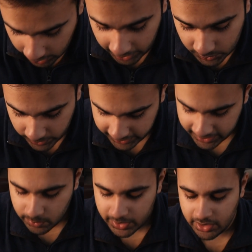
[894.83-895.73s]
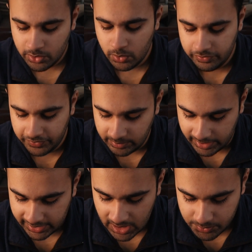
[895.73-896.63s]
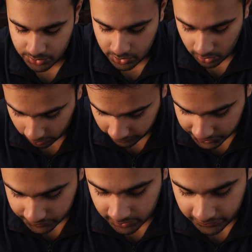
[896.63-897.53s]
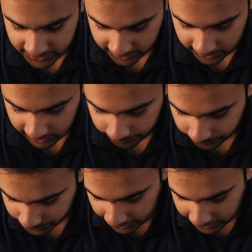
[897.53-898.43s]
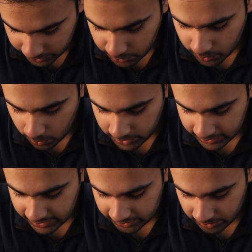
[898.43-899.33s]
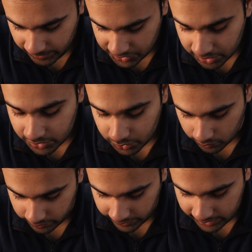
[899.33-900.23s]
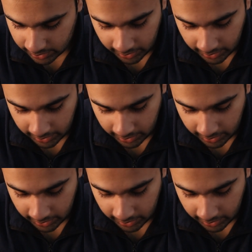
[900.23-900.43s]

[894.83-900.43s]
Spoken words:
A 21-year-old female comes to your office for physical. You note that the patient is overweight.